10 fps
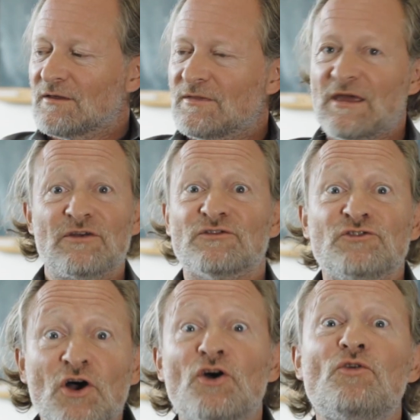There is
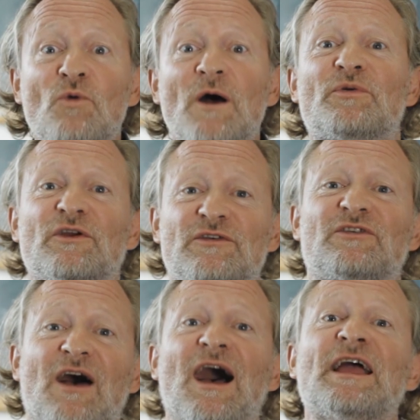no word
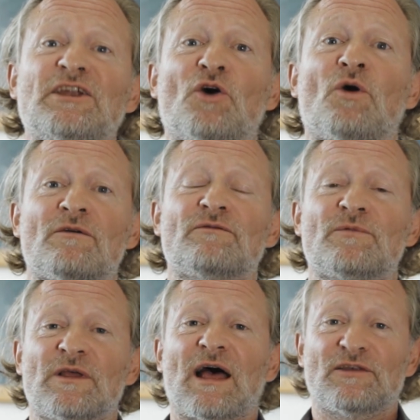processor I know of
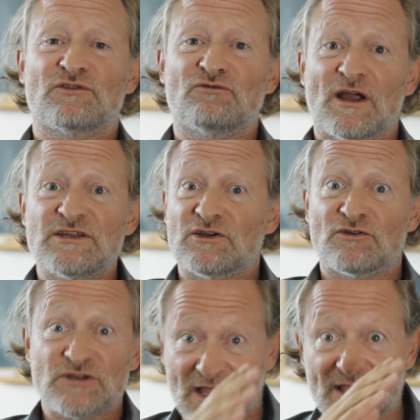that has you writing
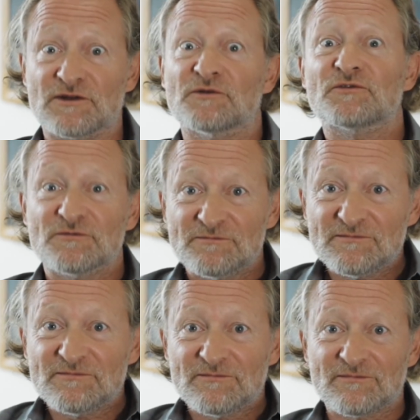on diagonals,
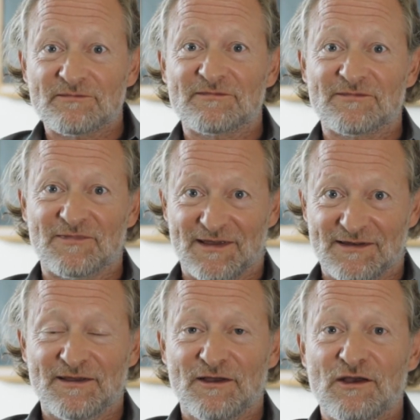right?